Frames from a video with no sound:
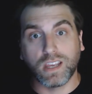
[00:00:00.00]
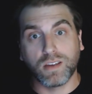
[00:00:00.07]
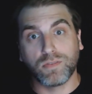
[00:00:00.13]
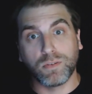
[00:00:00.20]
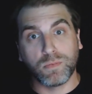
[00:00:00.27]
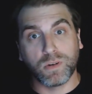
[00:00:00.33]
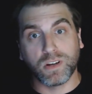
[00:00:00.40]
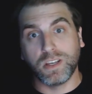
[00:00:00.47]
it
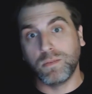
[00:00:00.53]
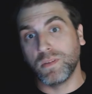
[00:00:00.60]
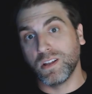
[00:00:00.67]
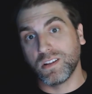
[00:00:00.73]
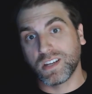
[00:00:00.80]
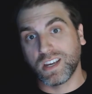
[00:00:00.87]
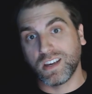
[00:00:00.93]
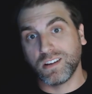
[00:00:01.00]
from your email
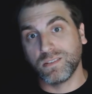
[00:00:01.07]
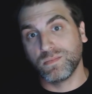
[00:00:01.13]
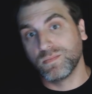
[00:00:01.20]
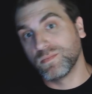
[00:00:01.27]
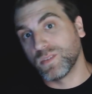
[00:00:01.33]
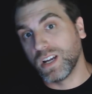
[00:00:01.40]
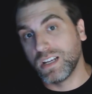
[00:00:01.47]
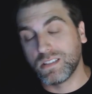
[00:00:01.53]
account,
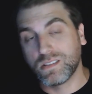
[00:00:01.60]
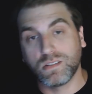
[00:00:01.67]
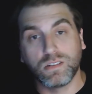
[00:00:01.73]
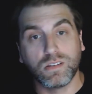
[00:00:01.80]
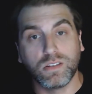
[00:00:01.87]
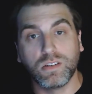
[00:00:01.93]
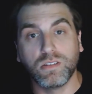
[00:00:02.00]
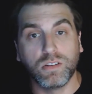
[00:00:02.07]
right? So
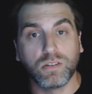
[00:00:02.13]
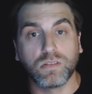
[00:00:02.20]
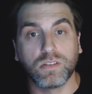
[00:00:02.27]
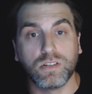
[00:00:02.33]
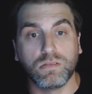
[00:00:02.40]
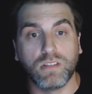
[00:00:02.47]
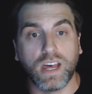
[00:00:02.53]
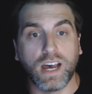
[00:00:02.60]
you can
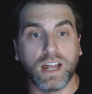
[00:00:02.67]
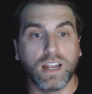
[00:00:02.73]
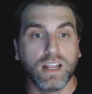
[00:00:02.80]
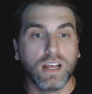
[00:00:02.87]
do that.